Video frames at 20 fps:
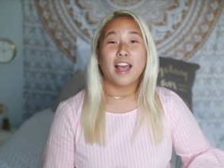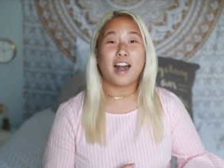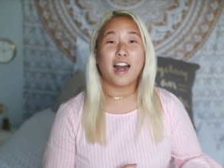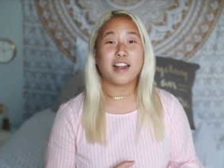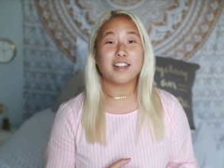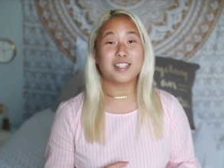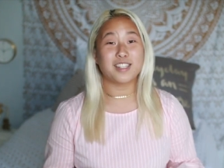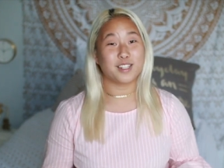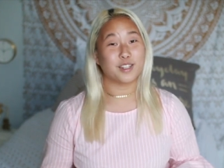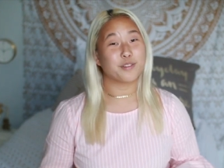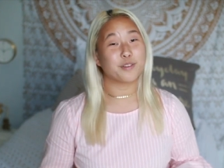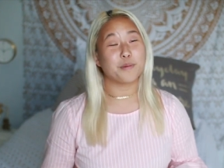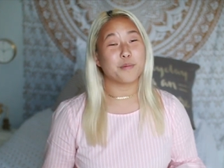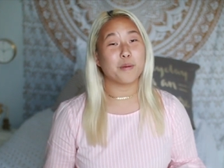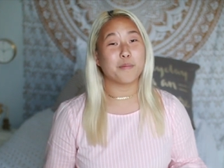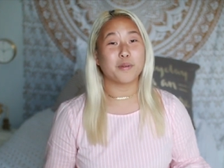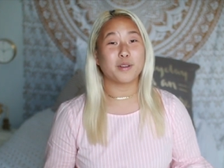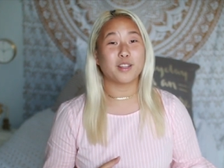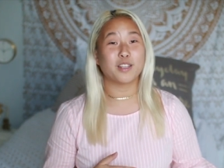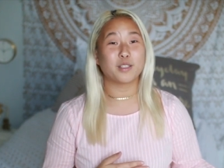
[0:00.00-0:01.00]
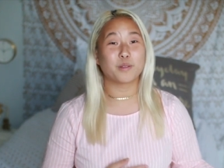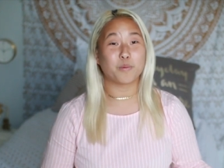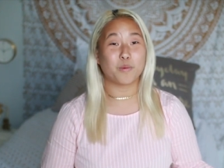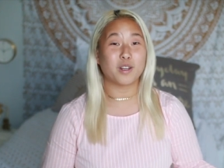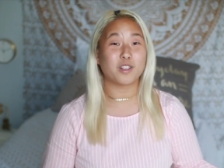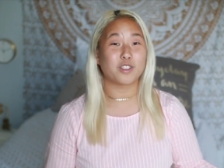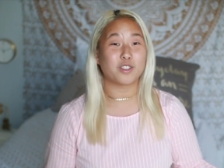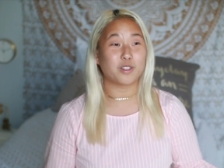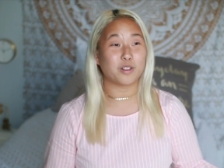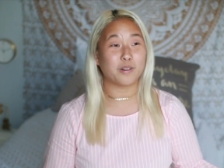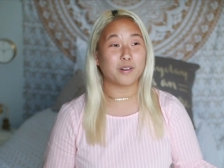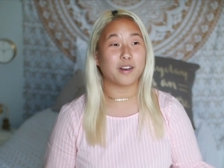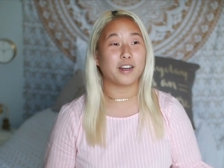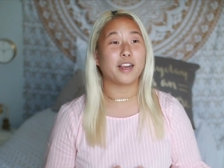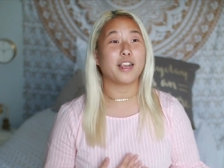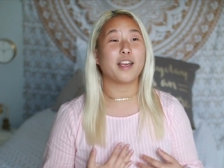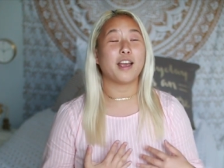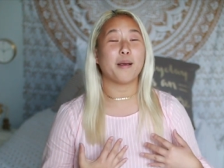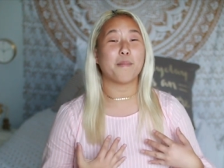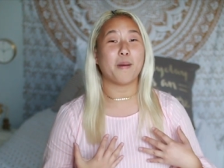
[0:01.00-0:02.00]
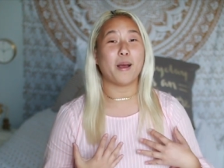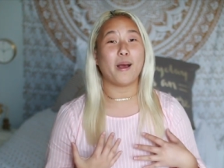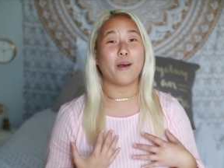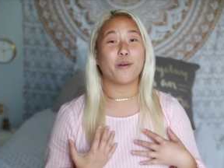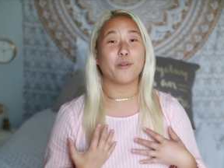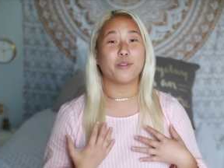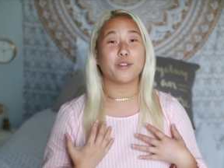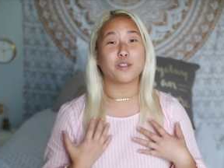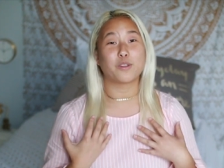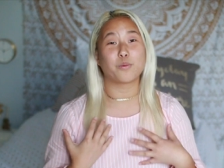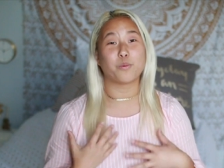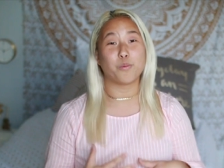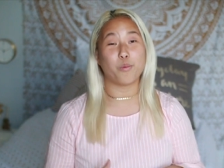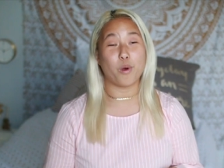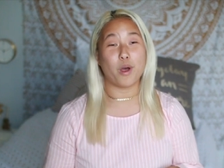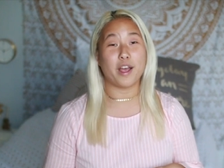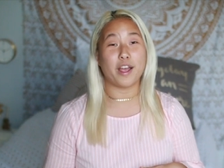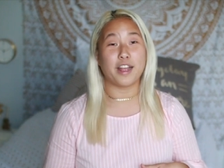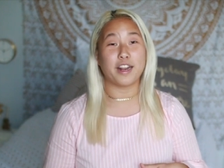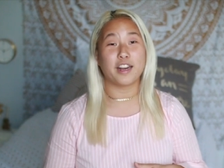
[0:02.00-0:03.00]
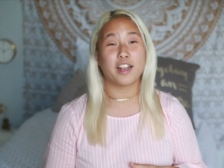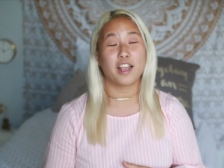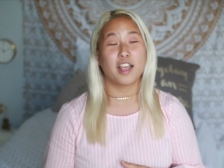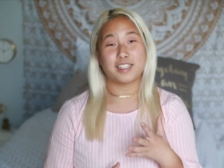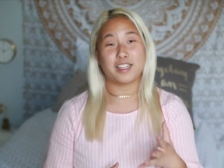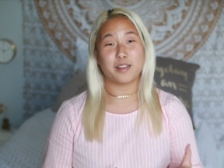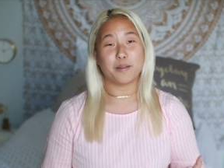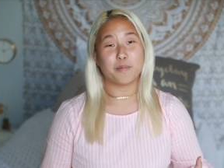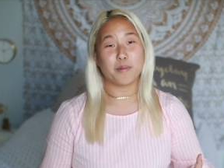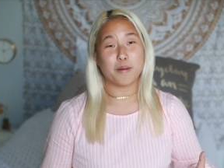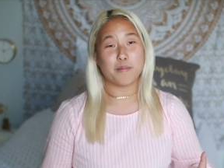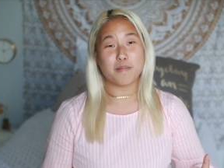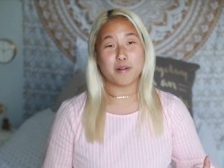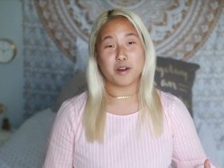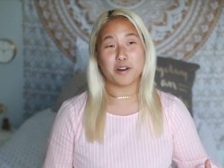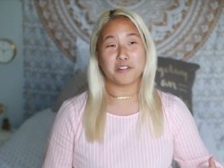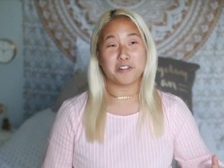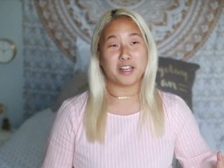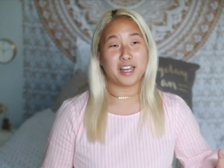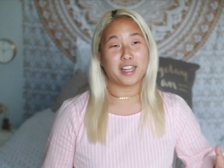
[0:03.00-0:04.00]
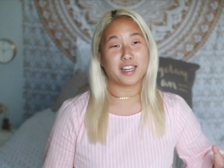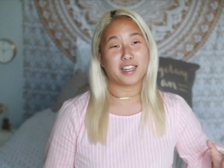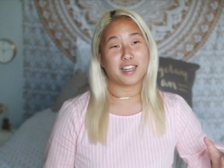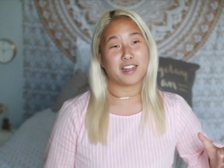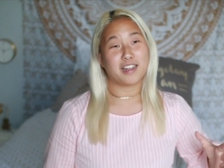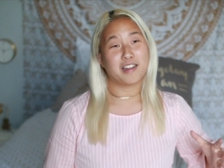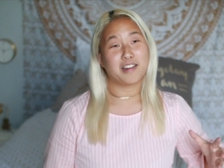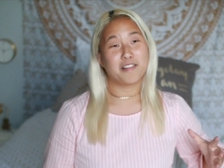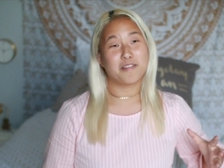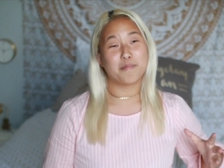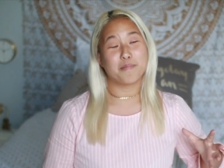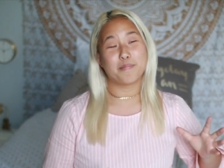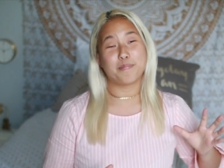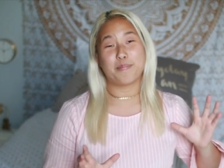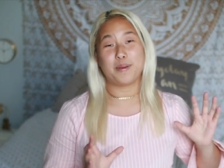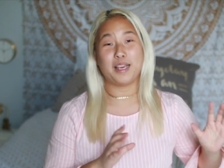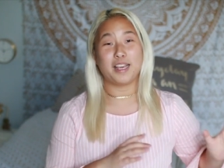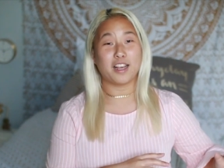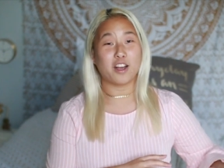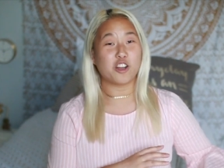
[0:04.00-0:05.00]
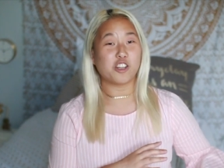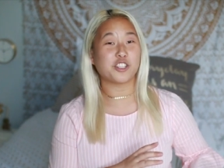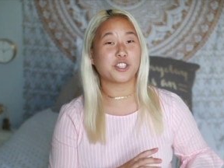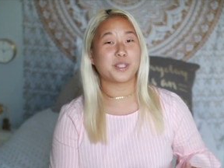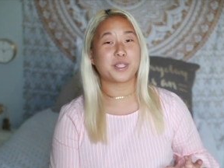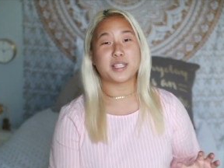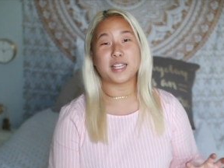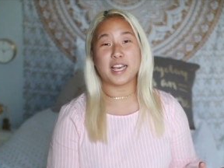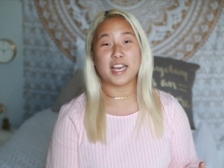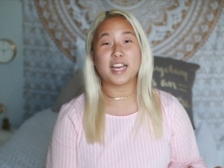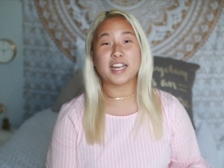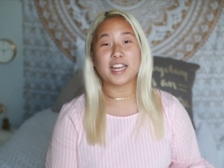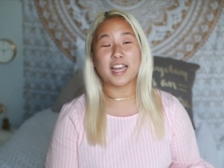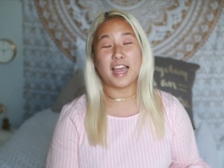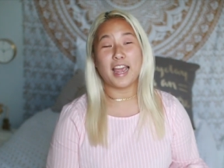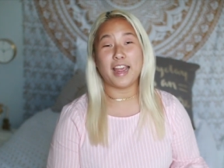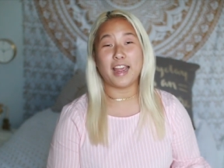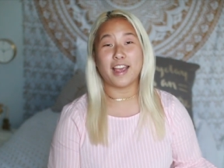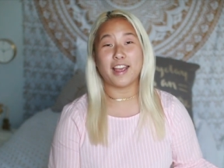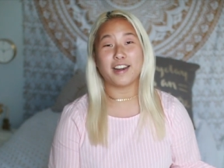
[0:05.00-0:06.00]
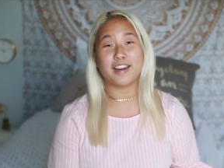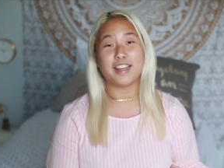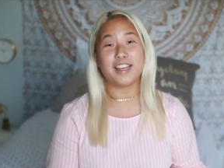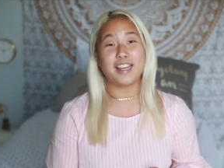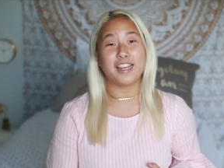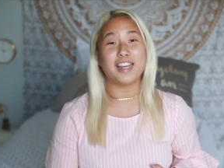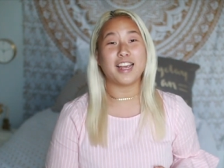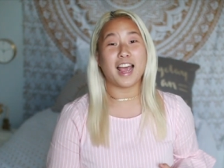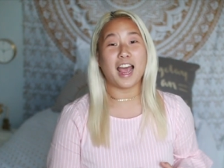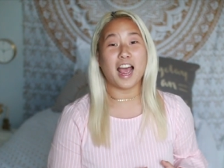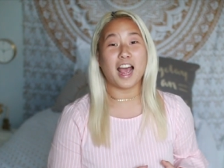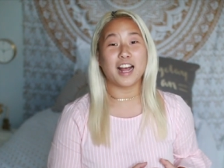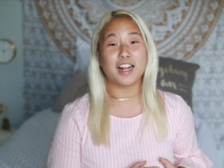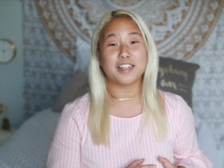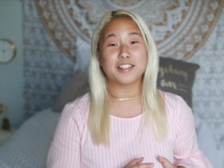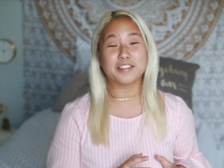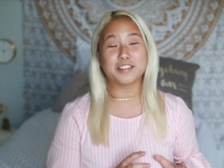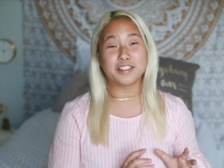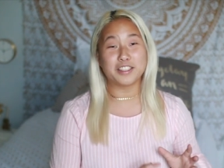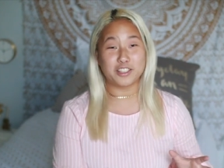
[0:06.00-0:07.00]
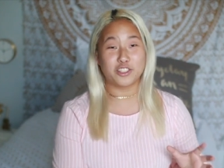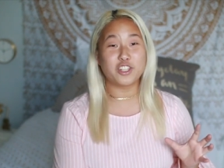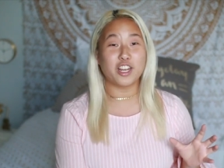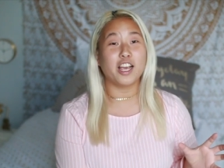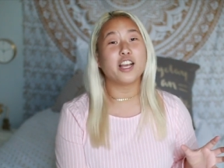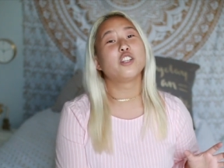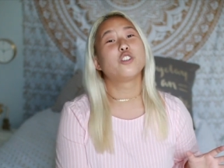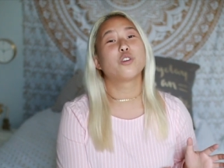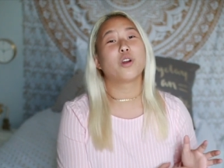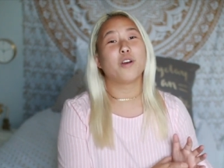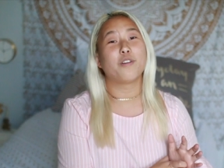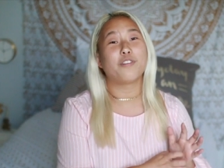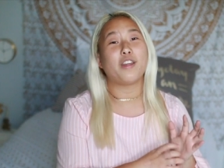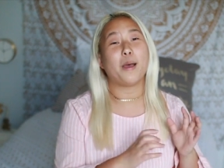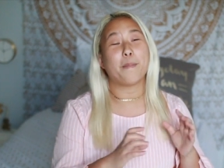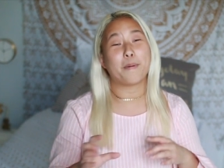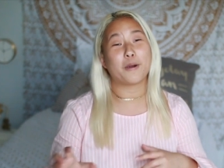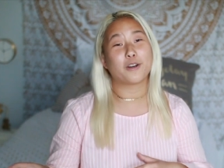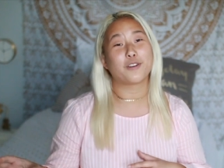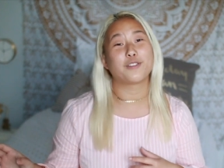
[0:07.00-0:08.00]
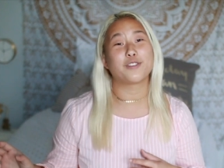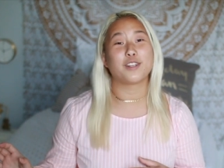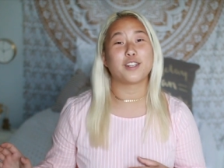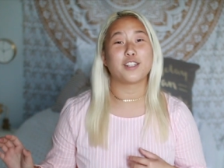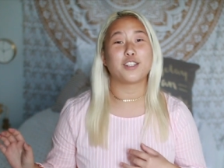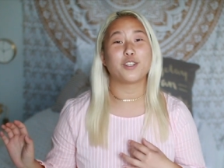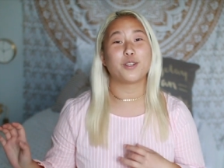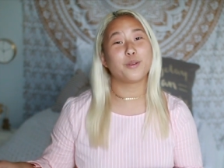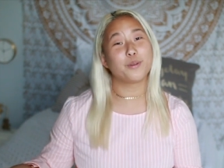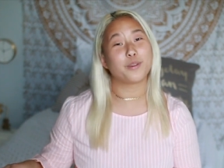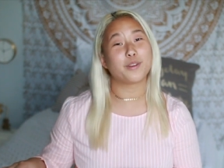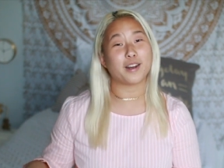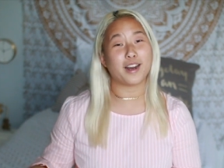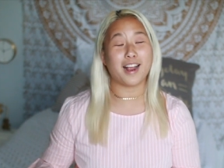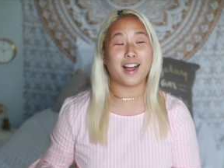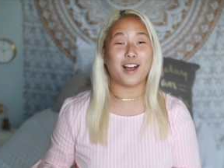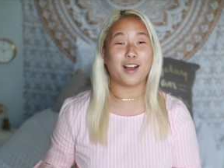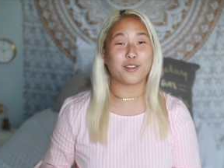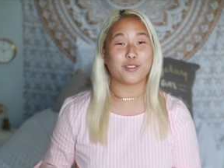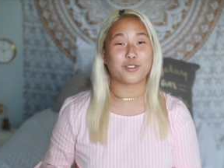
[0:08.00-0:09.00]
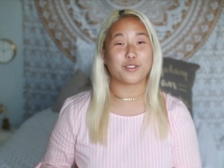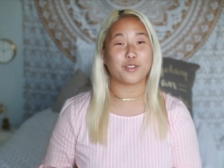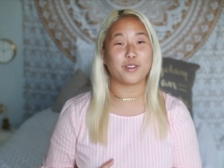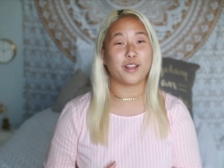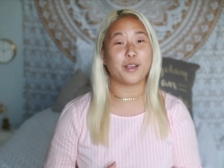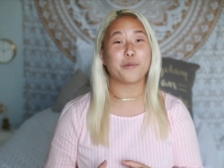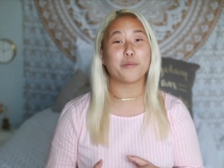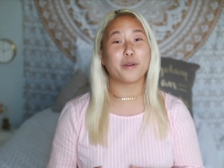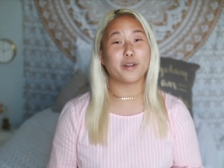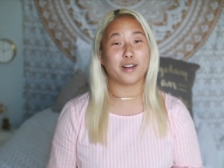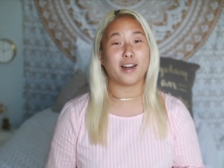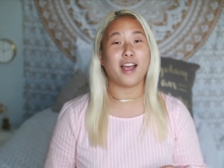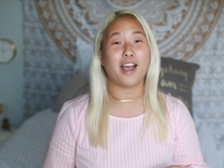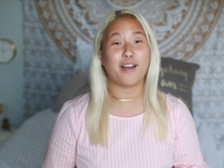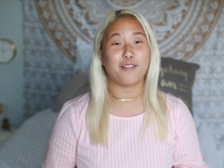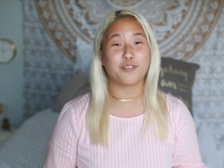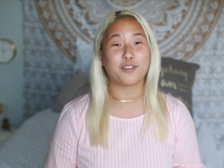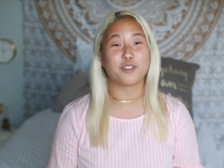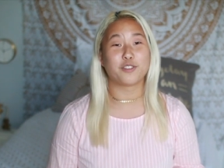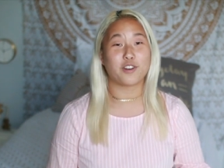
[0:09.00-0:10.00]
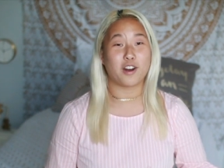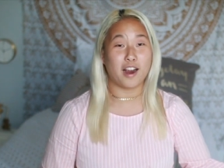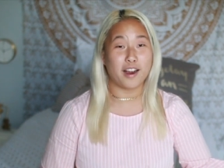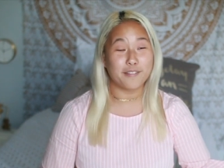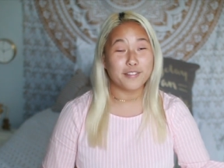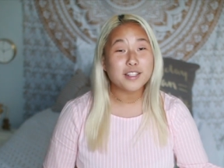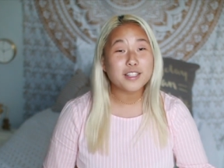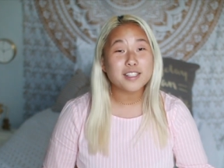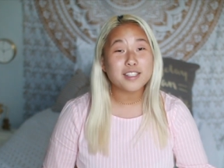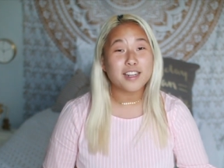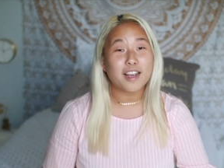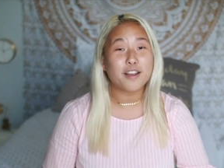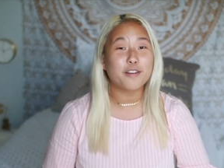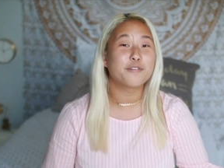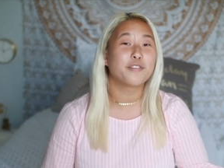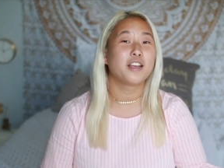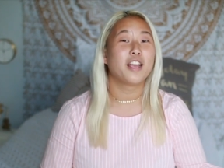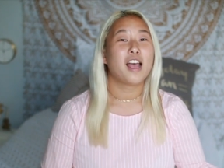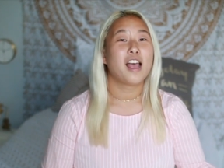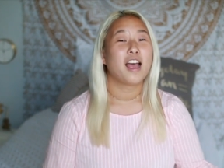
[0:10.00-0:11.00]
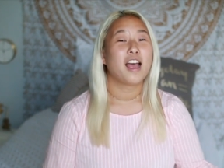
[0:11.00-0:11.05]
And I still remember this one story about this one team member like being all sick and he legit drove that person to their house so they wouldn't have to drive and stuff.